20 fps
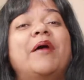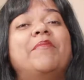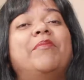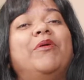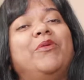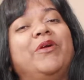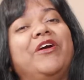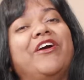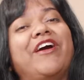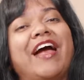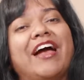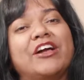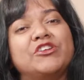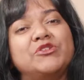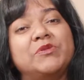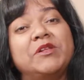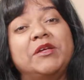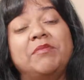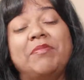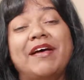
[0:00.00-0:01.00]
but we are
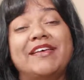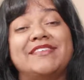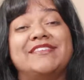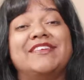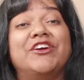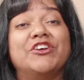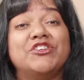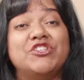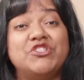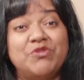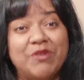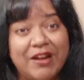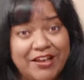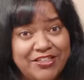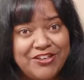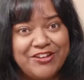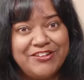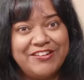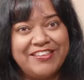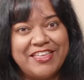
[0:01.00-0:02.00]
actually passing our
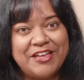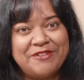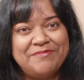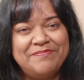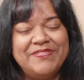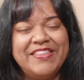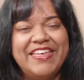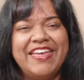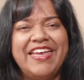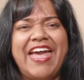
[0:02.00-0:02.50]
strength onto them.